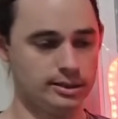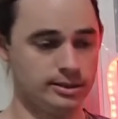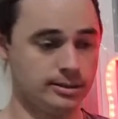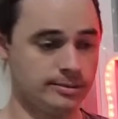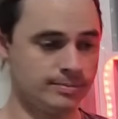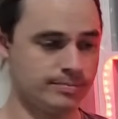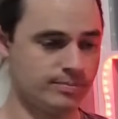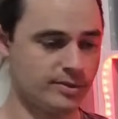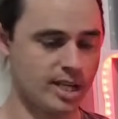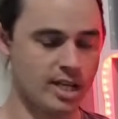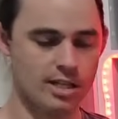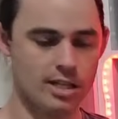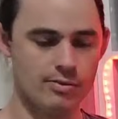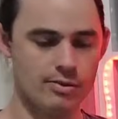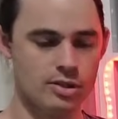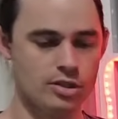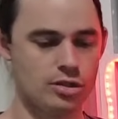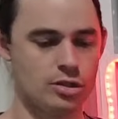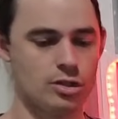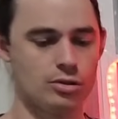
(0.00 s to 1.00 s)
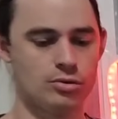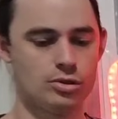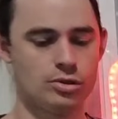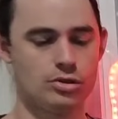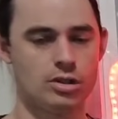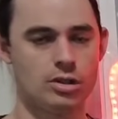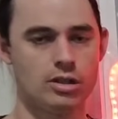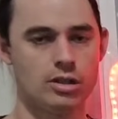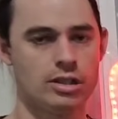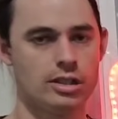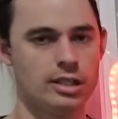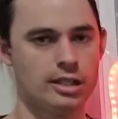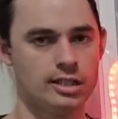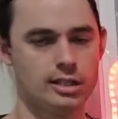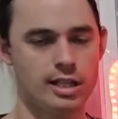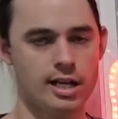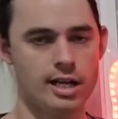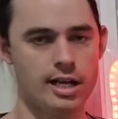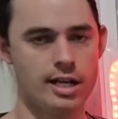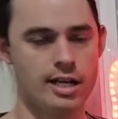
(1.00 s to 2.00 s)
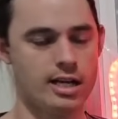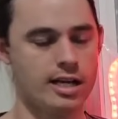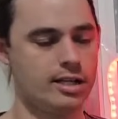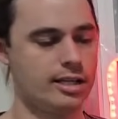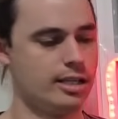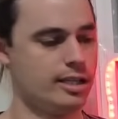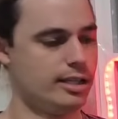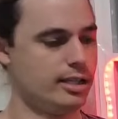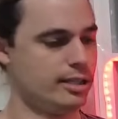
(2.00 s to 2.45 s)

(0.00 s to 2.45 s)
and there was still stock a year later,